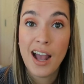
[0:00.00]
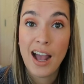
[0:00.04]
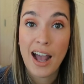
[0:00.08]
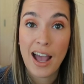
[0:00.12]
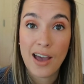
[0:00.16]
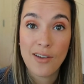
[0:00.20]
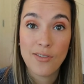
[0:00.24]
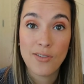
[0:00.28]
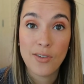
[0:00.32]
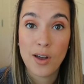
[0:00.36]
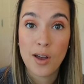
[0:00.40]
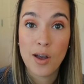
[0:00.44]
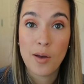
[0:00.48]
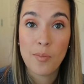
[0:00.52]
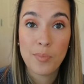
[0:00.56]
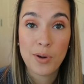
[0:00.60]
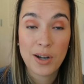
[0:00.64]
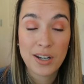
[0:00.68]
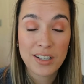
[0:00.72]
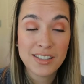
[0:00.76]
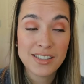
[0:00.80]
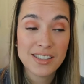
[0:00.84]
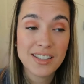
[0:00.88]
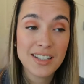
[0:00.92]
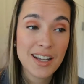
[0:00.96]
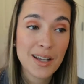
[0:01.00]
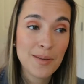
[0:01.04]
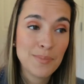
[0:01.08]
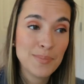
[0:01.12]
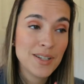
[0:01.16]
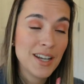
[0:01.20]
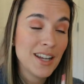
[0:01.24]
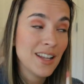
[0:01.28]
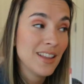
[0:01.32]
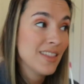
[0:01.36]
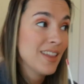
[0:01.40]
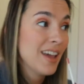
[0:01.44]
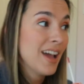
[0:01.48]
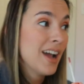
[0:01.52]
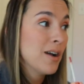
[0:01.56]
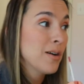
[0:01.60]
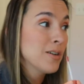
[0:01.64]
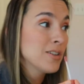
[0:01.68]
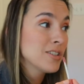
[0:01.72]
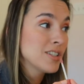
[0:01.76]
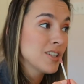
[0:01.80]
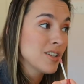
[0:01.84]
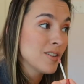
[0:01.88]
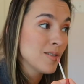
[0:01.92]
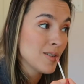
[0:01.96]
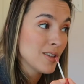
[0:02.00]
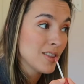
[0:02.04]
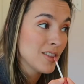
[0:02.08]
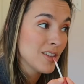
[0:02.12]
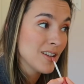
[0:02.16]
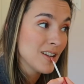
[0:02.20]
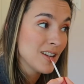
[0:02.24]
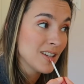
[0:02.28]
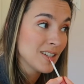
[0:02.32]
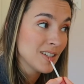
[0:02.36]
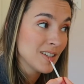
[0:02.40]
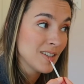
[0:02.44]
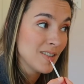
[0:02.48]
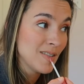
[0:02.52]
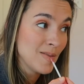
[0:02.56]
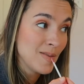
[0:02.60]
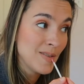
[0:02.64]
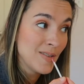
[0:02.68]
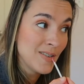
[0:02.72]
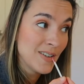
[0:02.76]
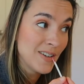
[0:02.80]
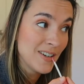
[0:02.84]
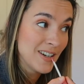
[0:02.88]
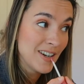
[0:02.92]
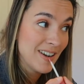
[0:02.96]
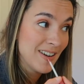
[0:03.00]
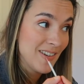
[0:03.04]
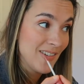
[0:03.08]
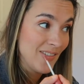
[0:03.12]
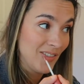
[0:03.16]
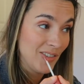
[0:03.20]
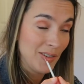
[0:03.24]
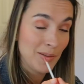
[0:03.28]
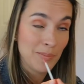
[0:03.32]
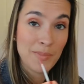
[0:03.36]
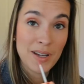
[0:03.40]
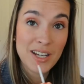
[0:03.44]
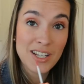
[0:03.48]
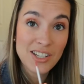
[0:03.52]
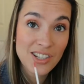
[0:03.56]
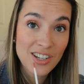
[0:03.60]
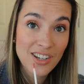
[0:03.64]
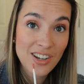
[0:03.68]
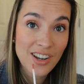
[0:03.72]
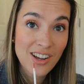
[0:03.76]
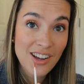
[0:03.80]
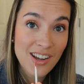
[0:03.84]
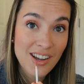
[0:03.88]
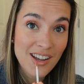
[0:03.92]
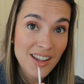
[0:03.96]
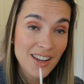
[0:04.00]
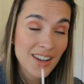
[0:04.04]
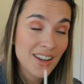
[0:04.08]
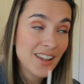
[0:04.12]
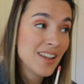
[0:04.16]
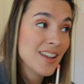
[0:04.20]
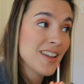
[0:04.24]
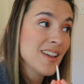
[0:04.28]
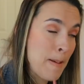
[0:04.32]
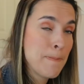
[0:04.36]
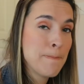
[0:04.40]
Have a pregnancy update that I will share with you guys a little more information on.